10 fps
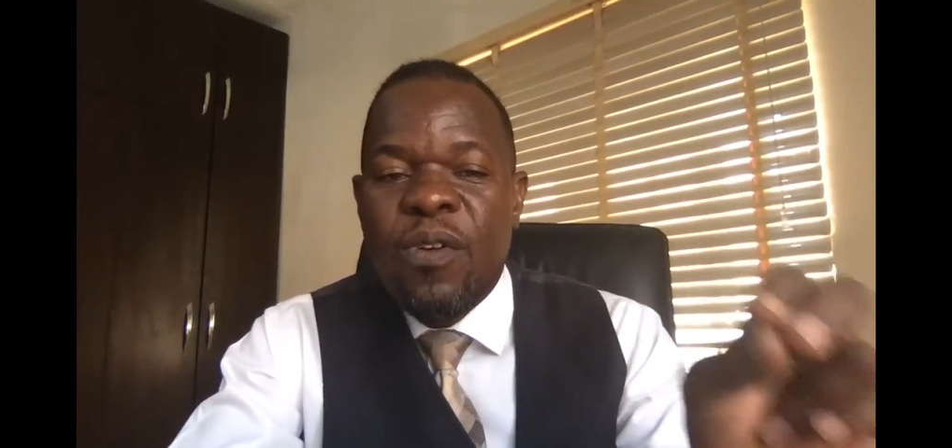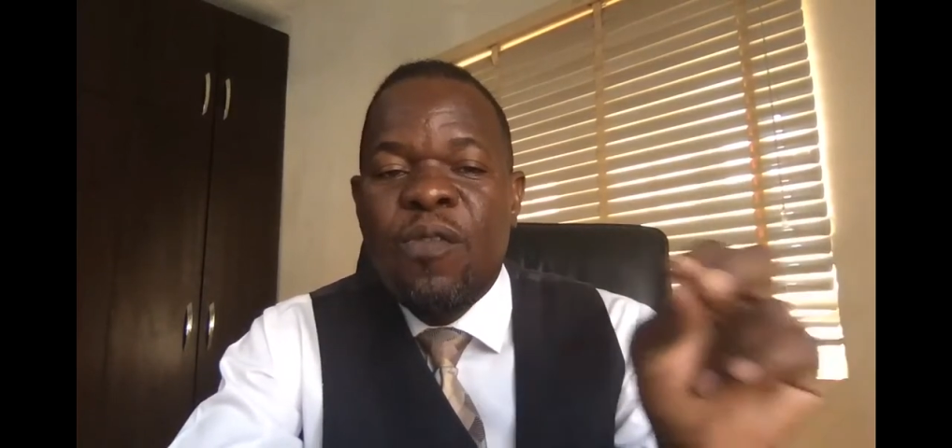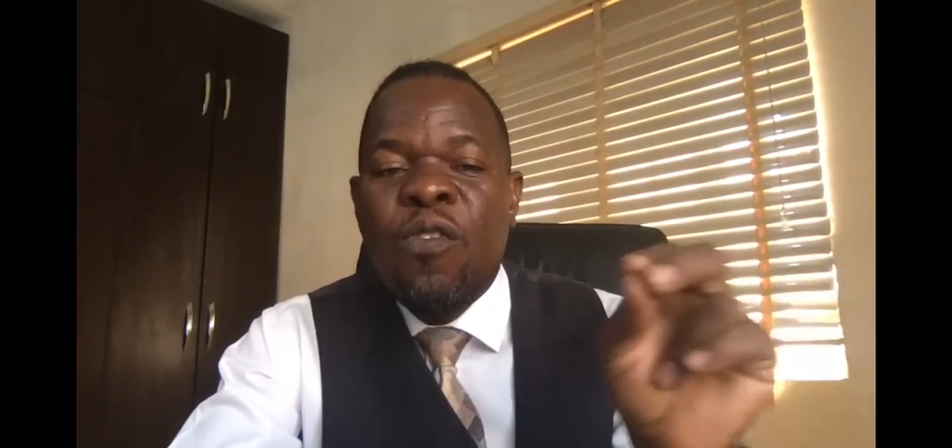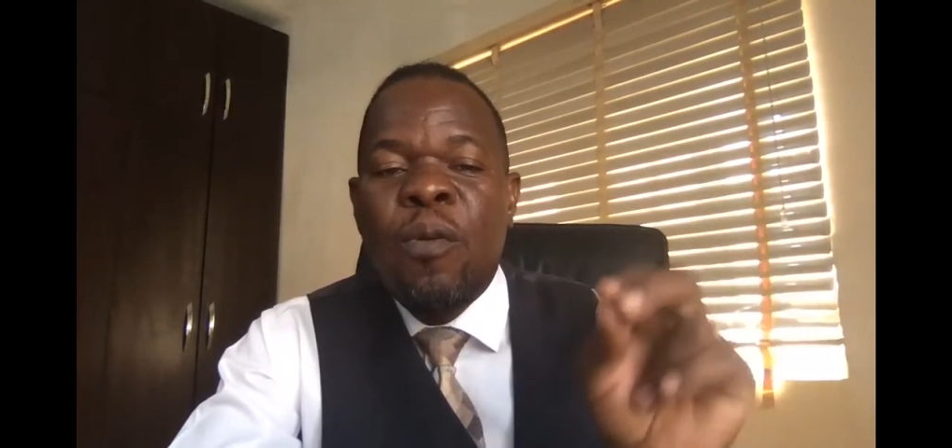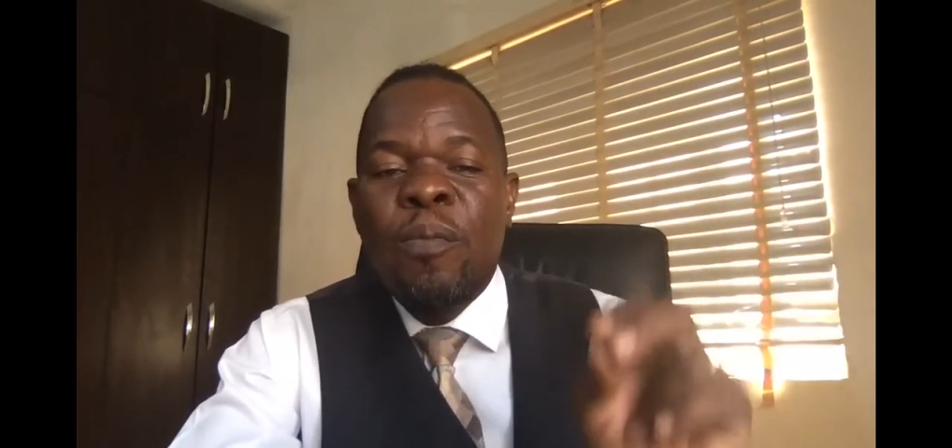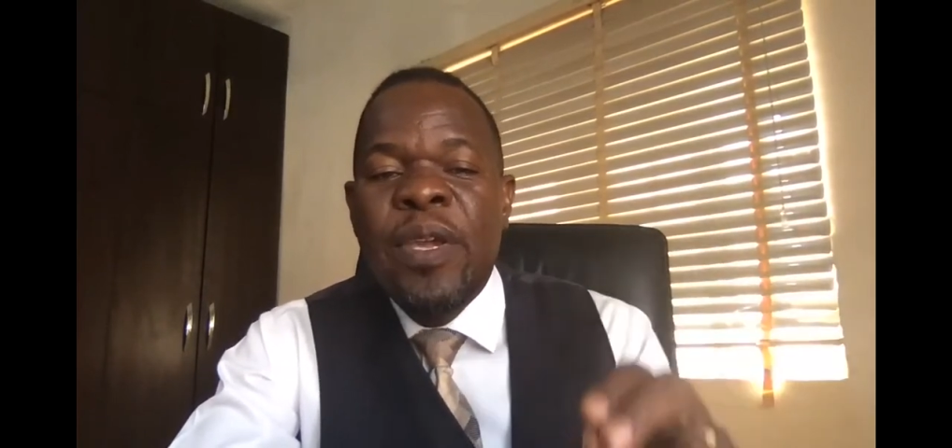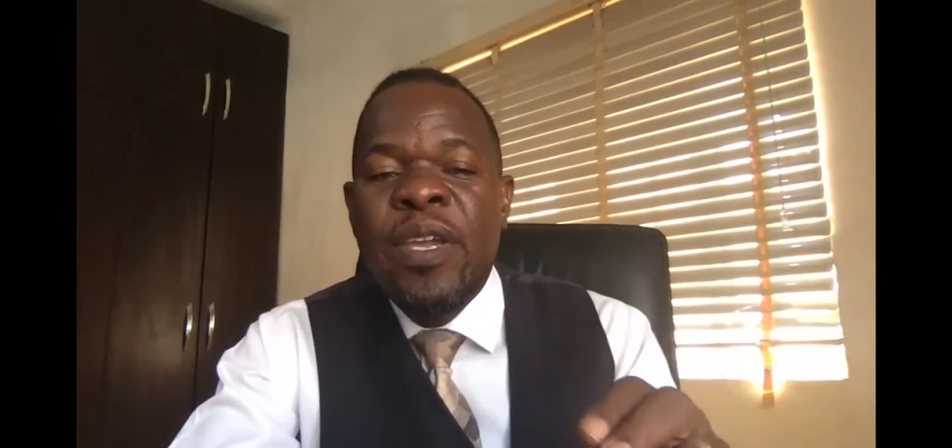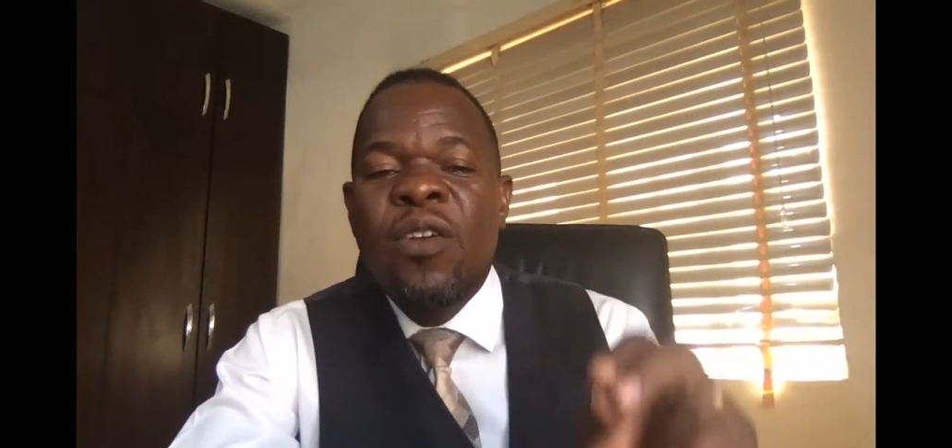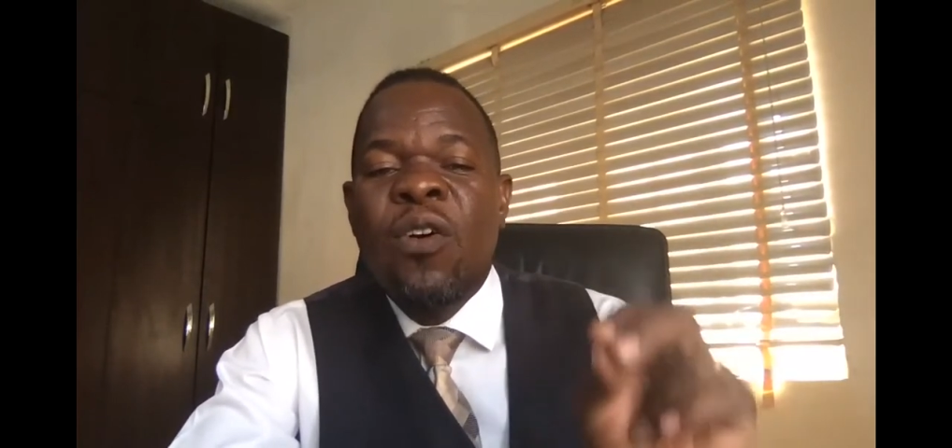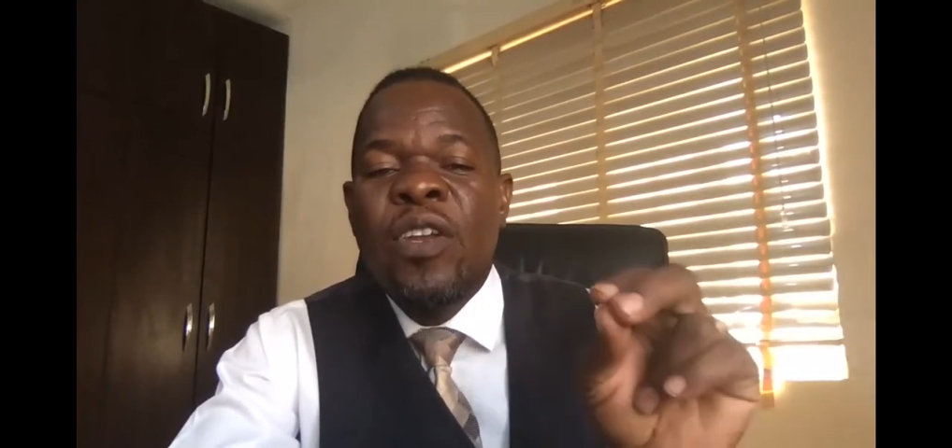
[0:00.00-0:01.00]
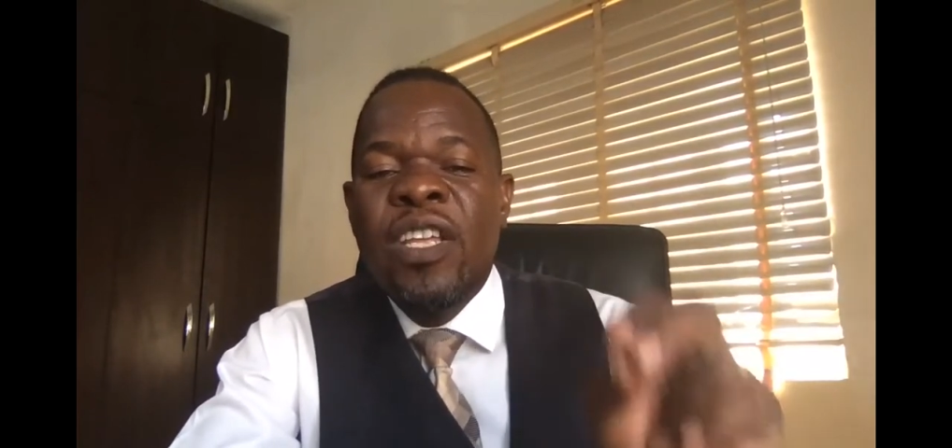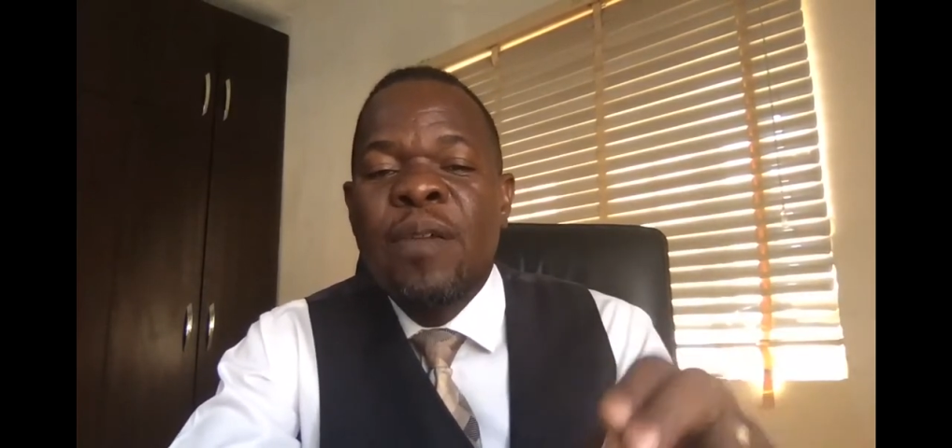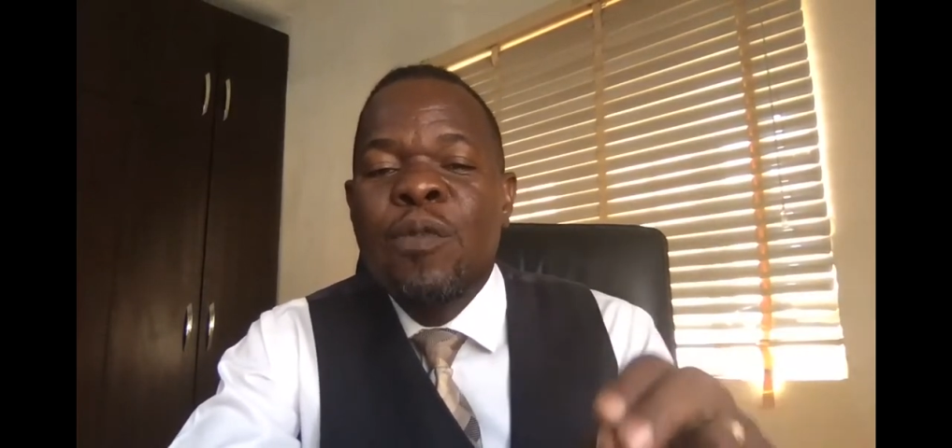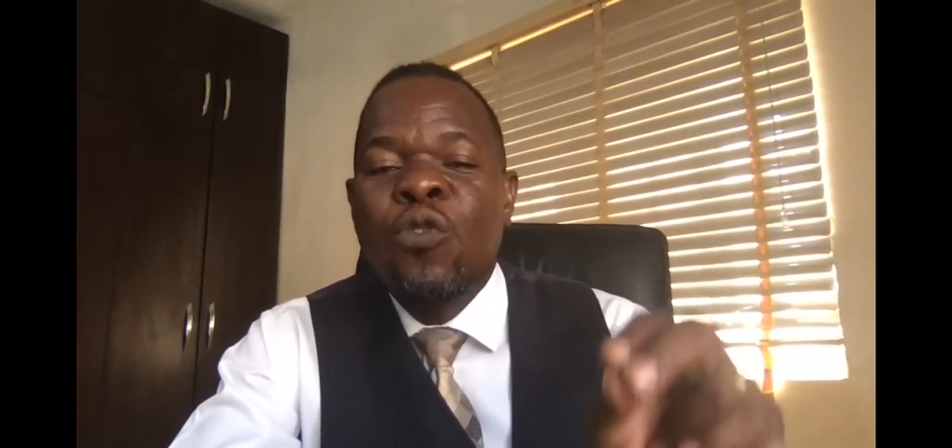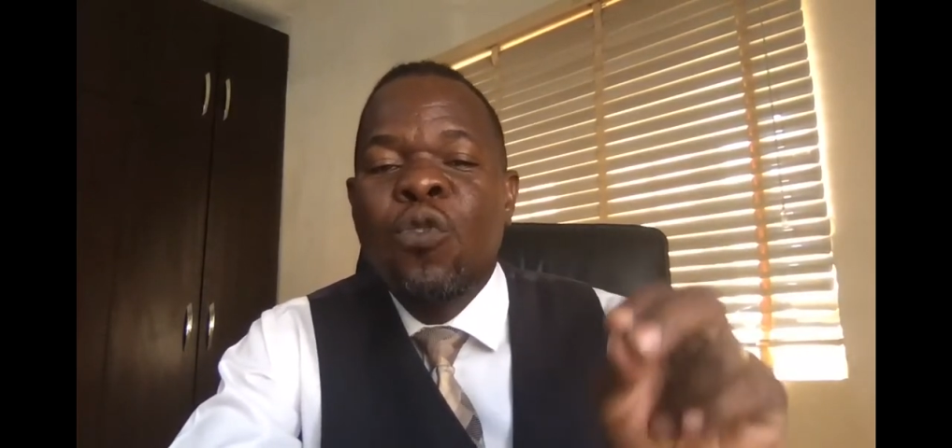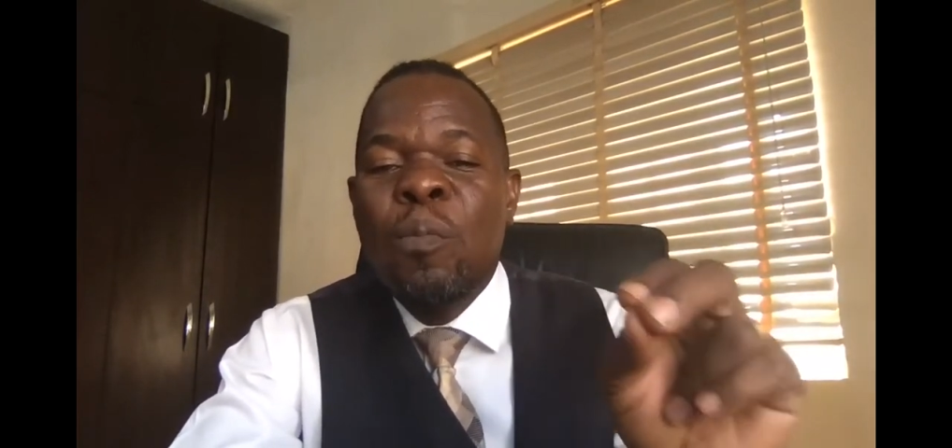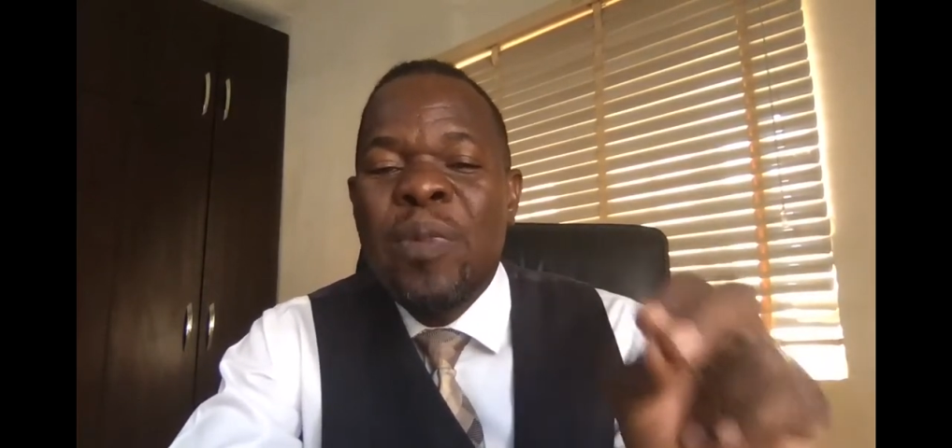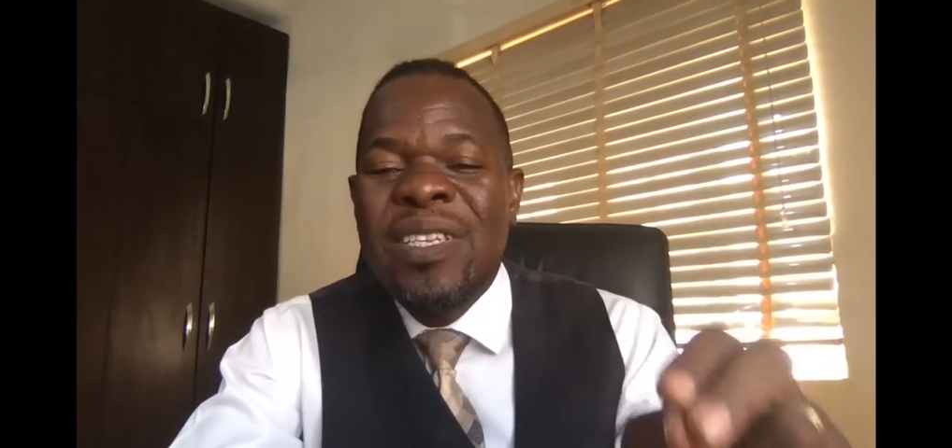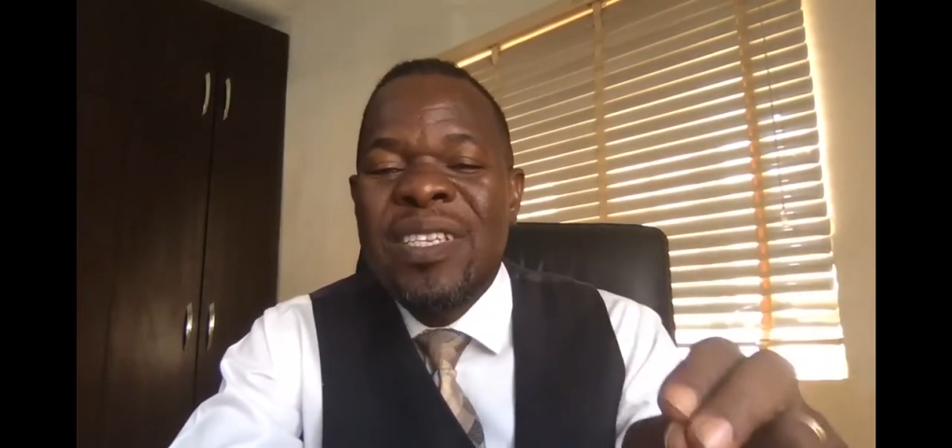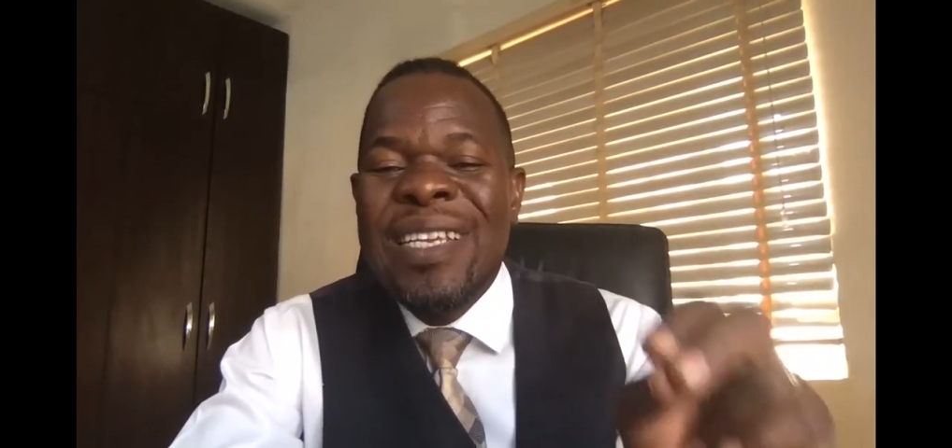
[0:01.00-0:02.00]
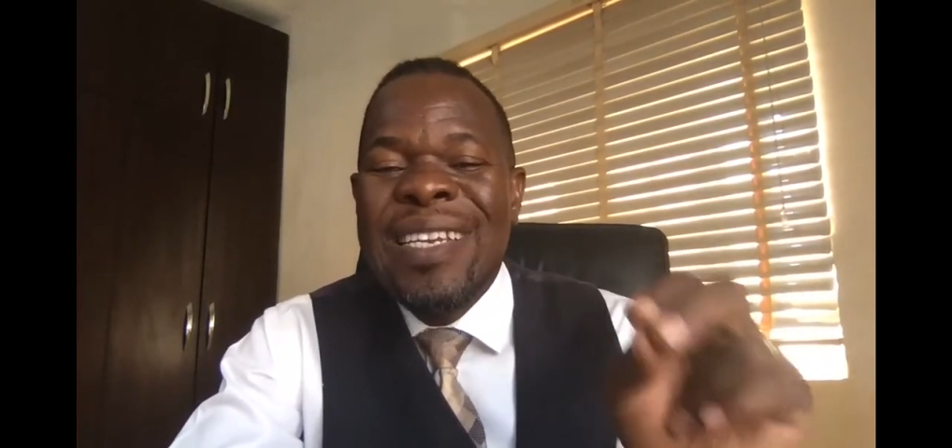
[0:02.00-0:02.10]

for being unable to meet the